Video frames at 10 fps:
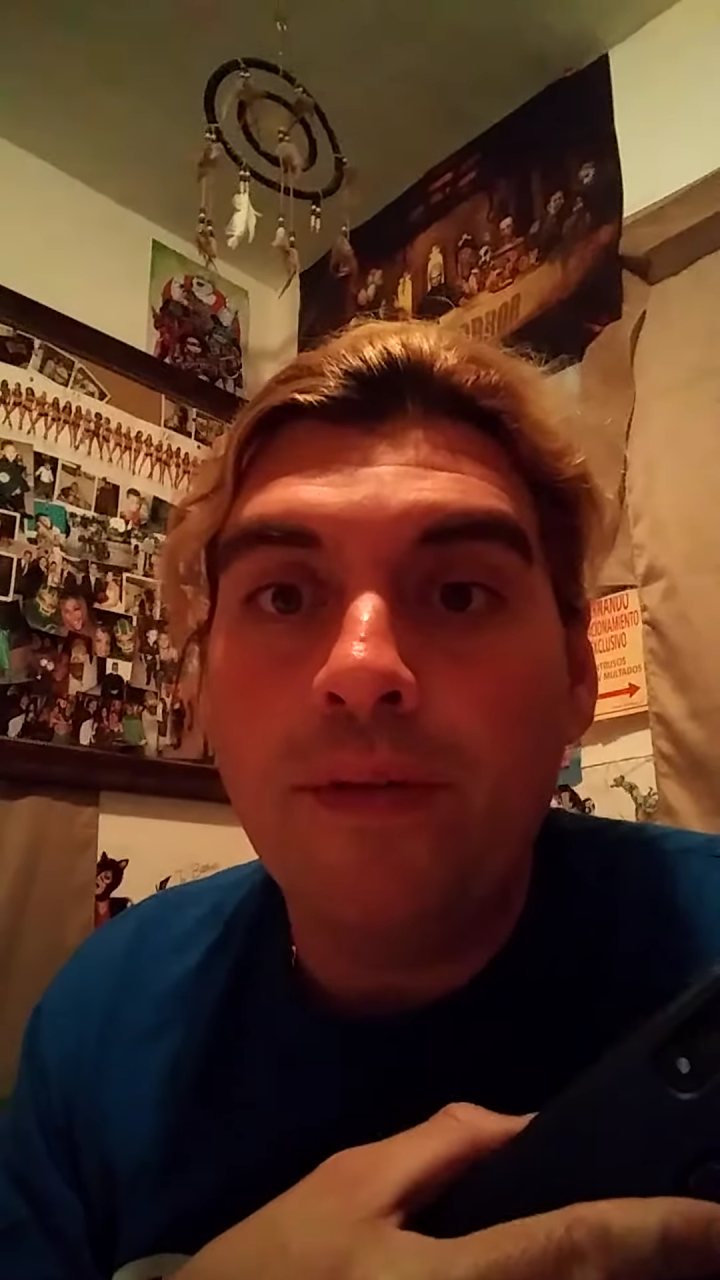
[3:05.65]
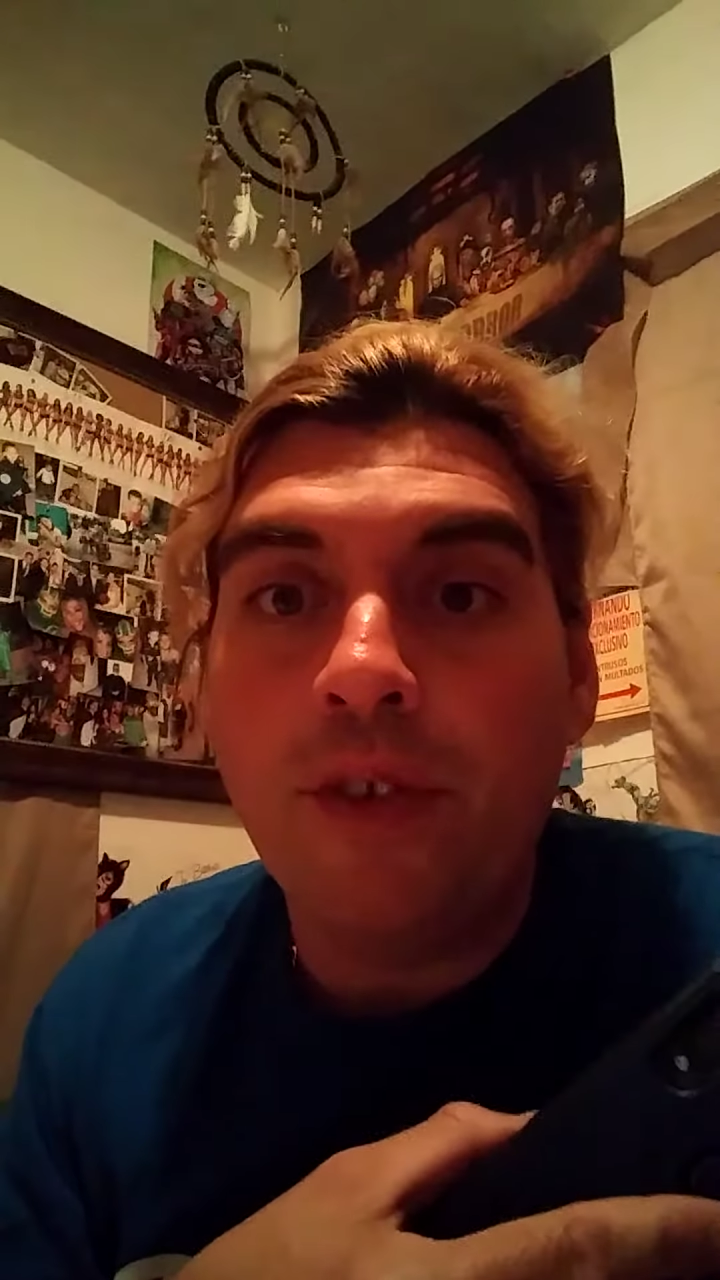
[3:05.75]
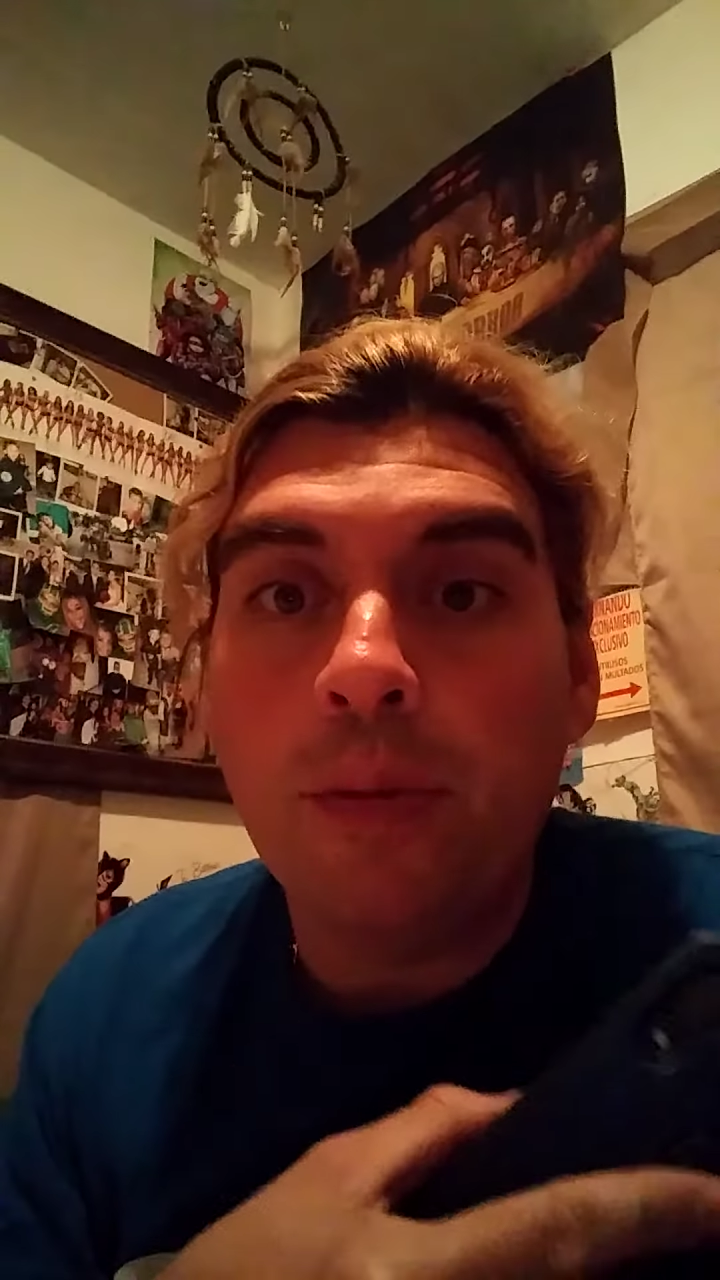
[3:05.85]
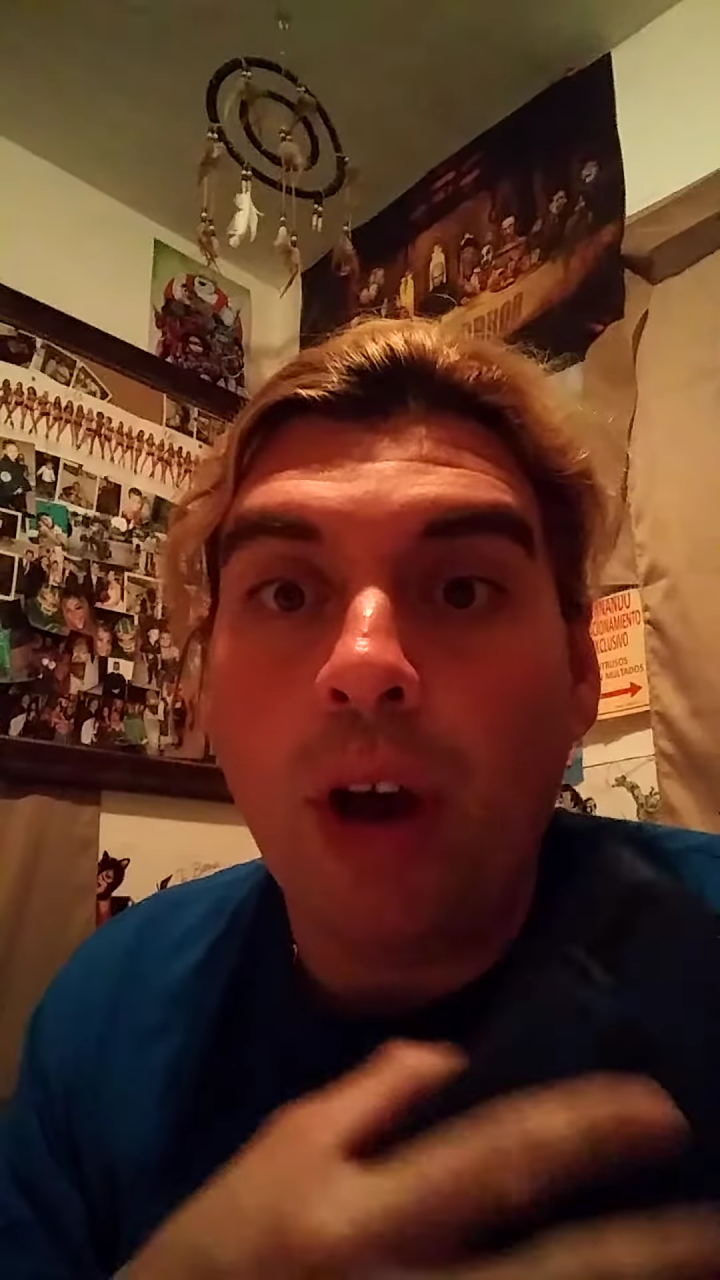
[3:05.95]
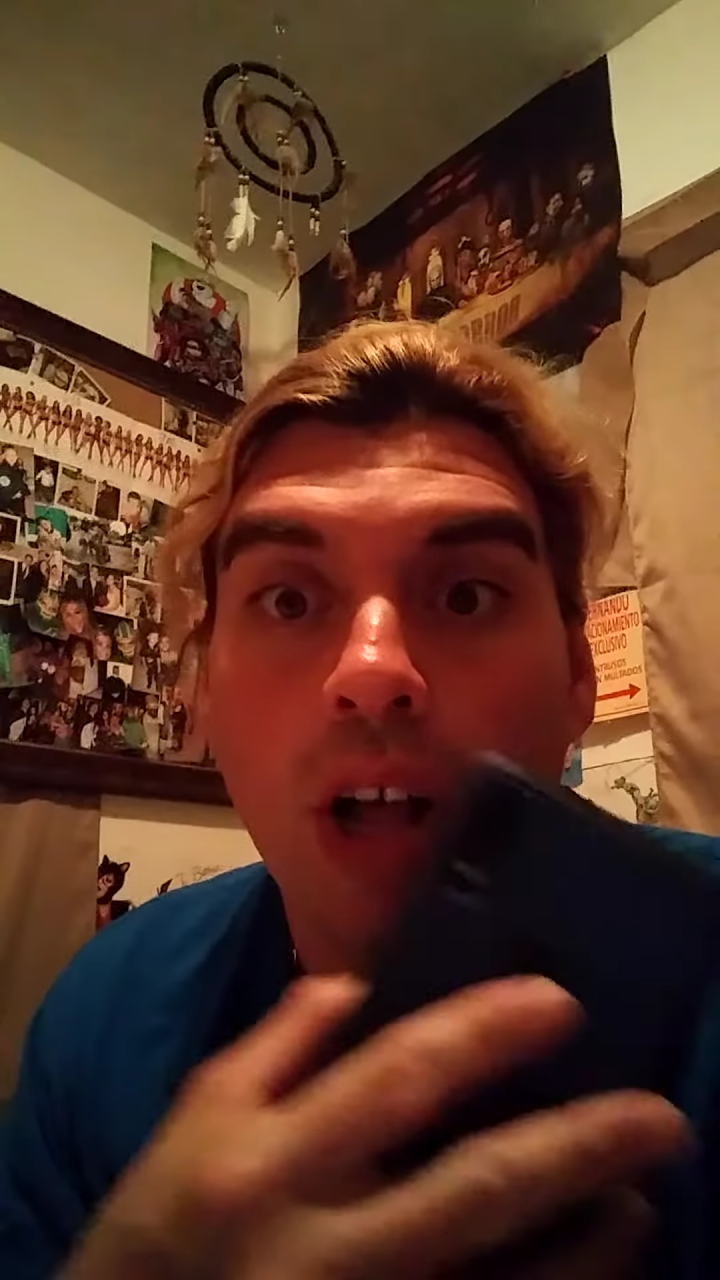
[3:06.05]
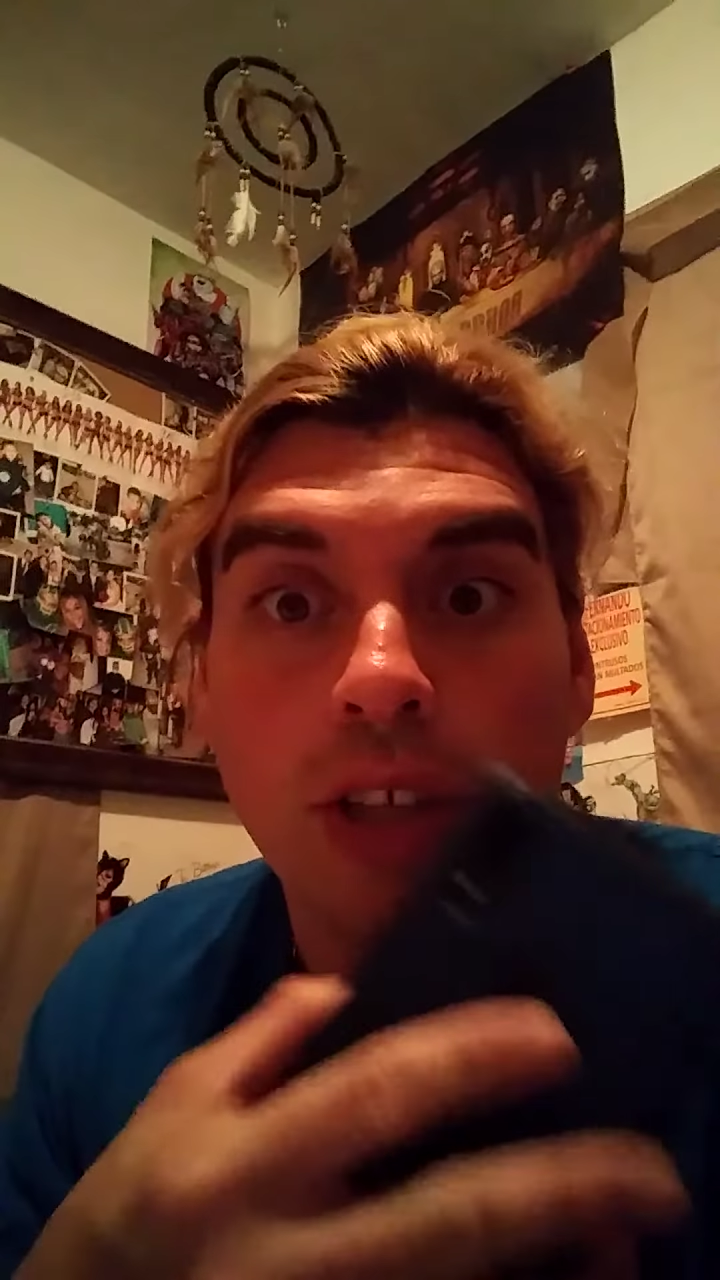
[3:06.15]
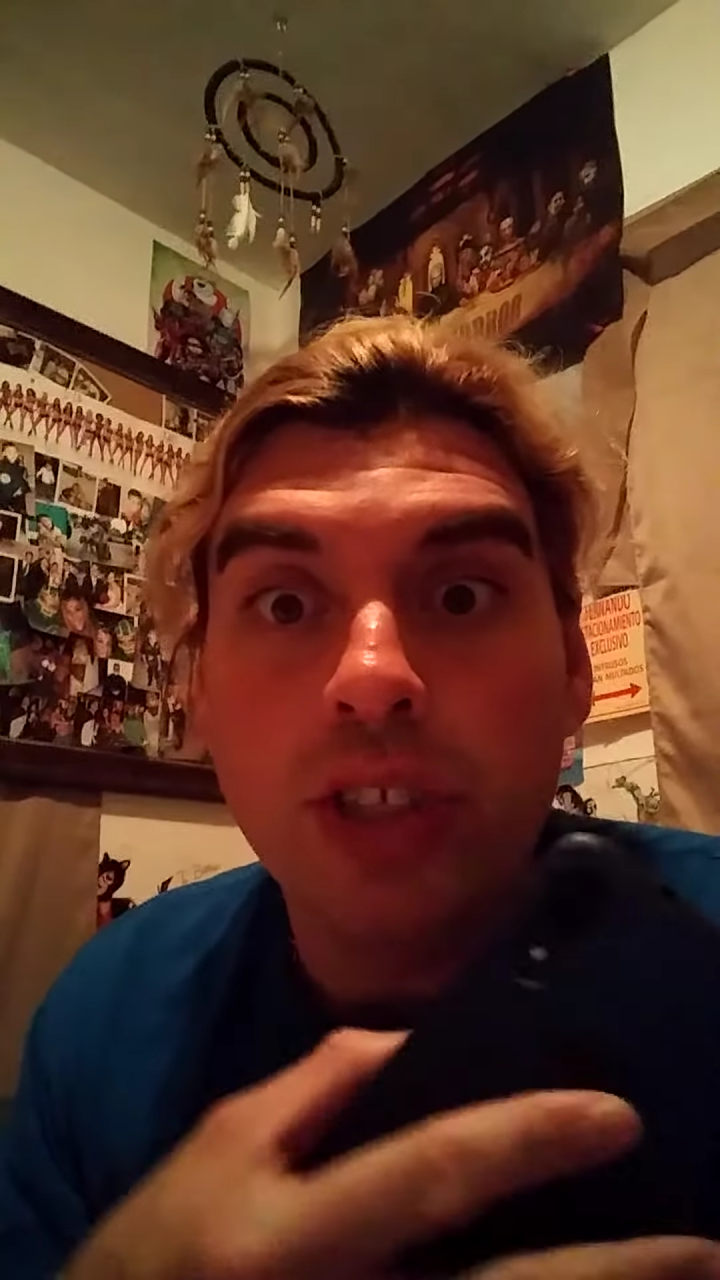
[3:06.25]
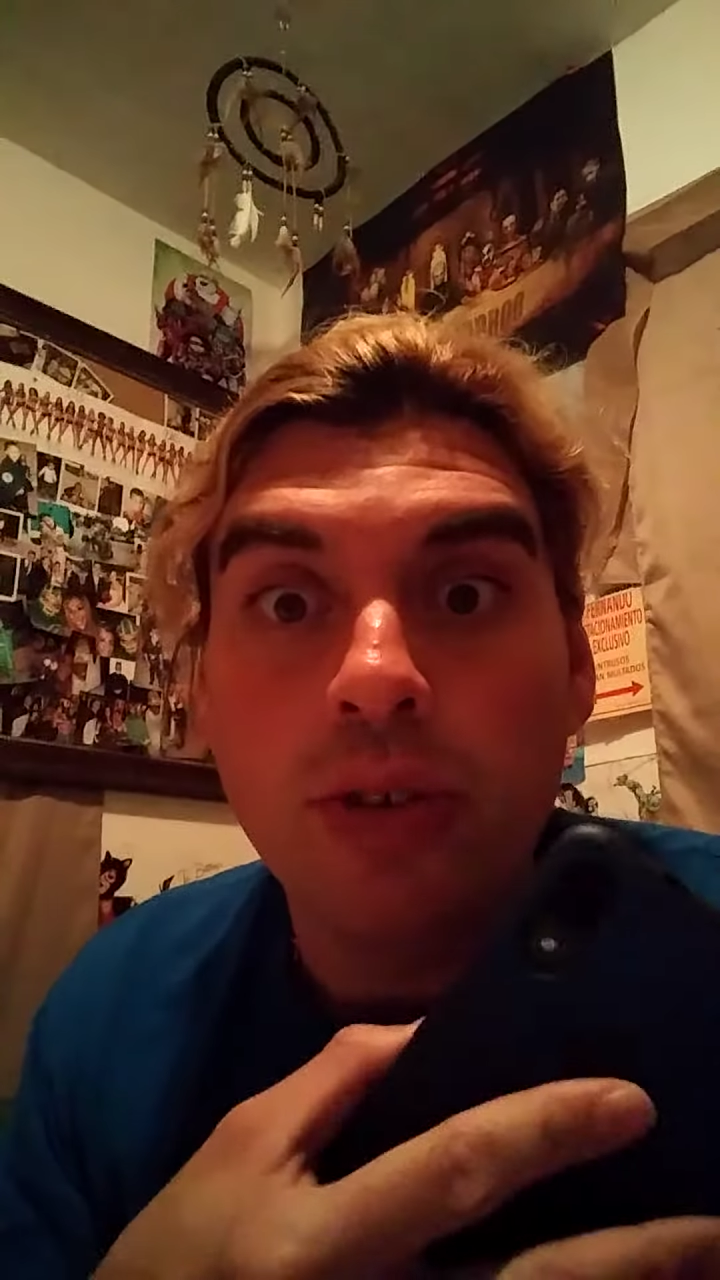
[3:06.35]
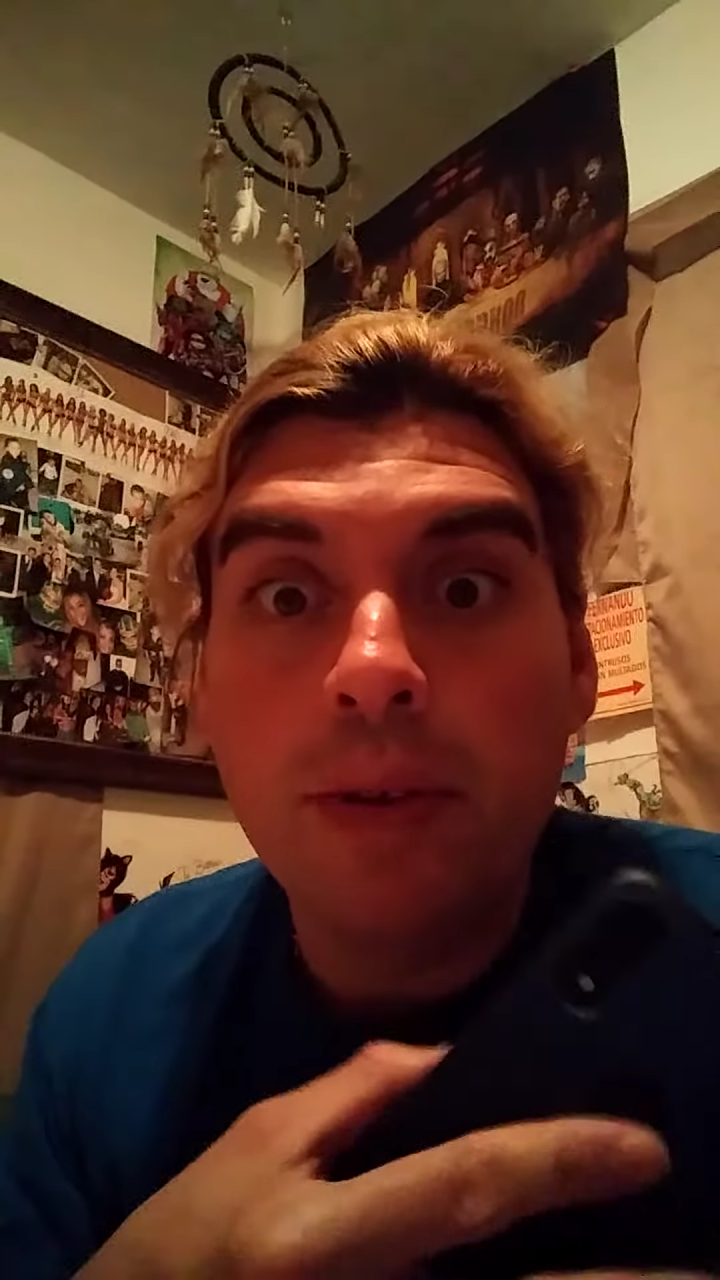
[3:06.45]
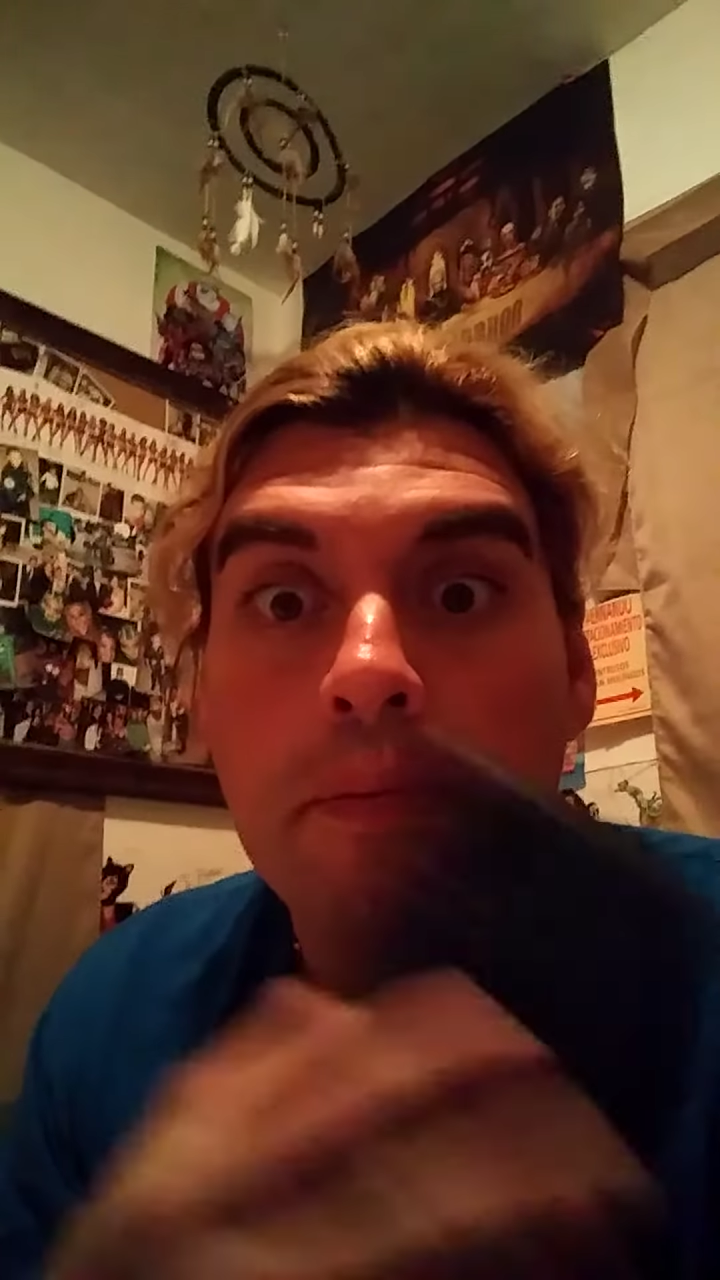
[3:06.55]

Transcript: from Call of Duty